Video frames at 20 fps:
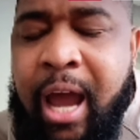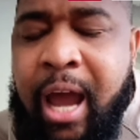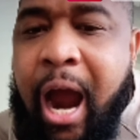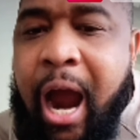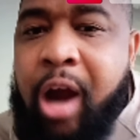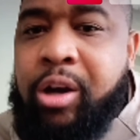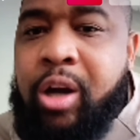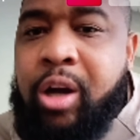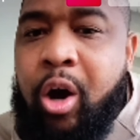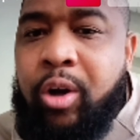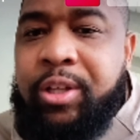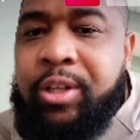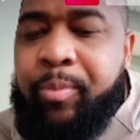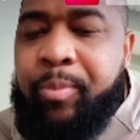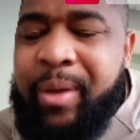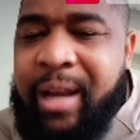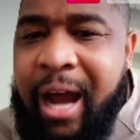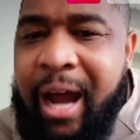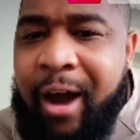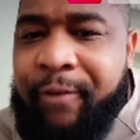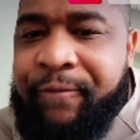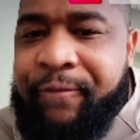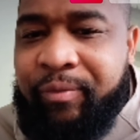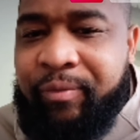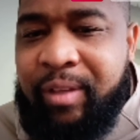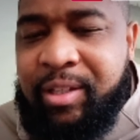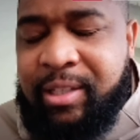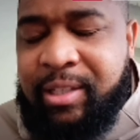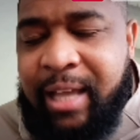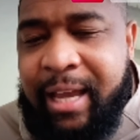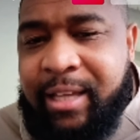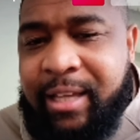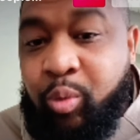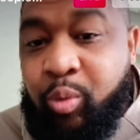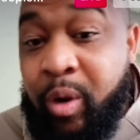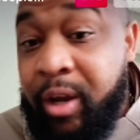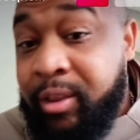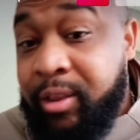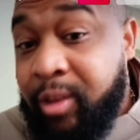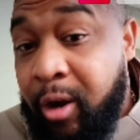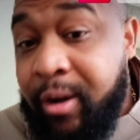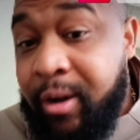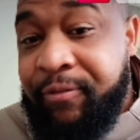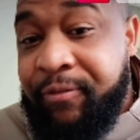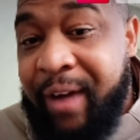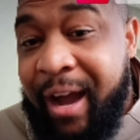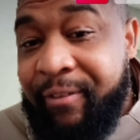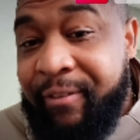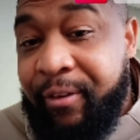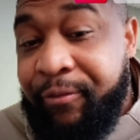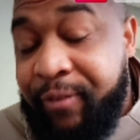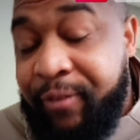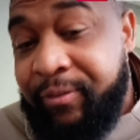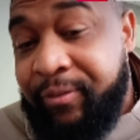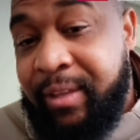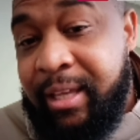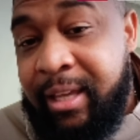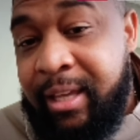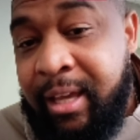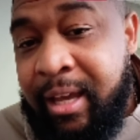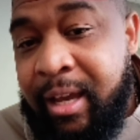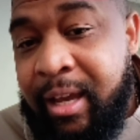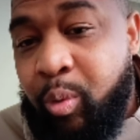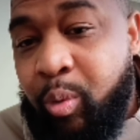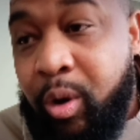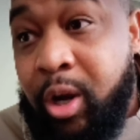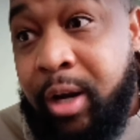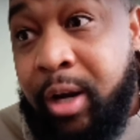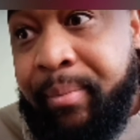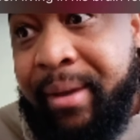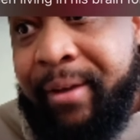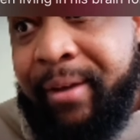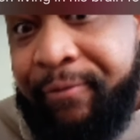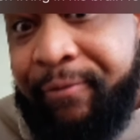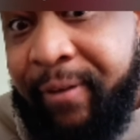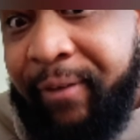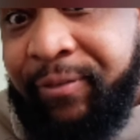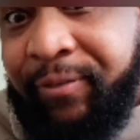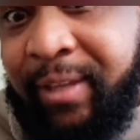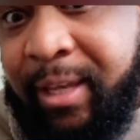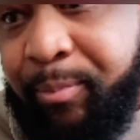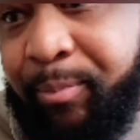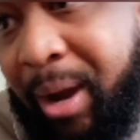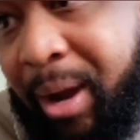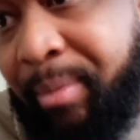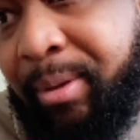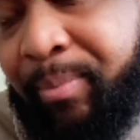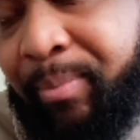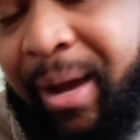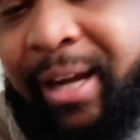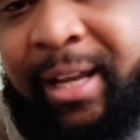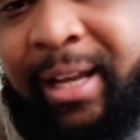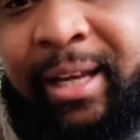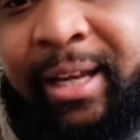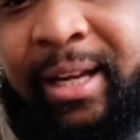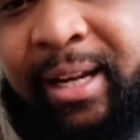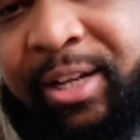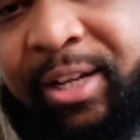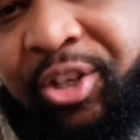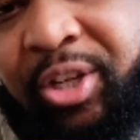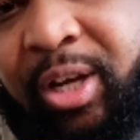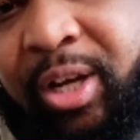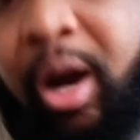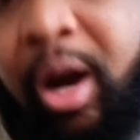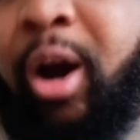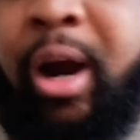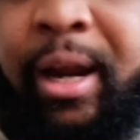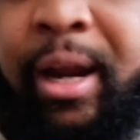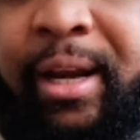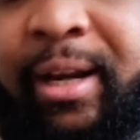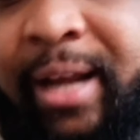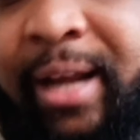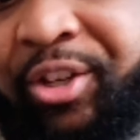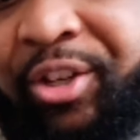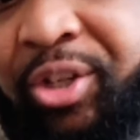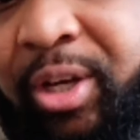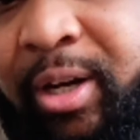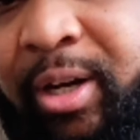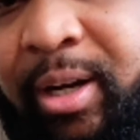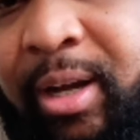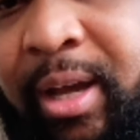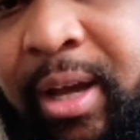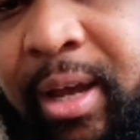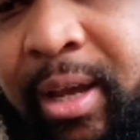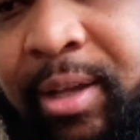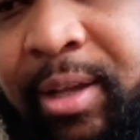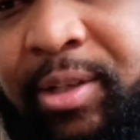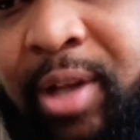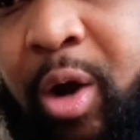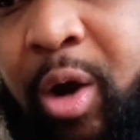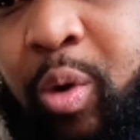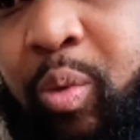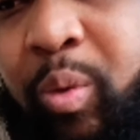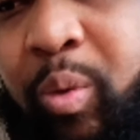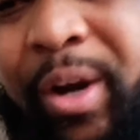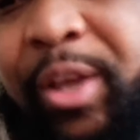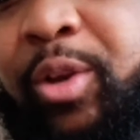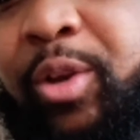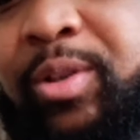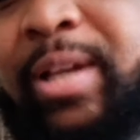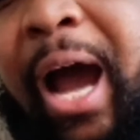Our goal is to be in all 50 states. We're in 35 or 50. We're going to be in 50 probably by the end of this year or the next year. So what are you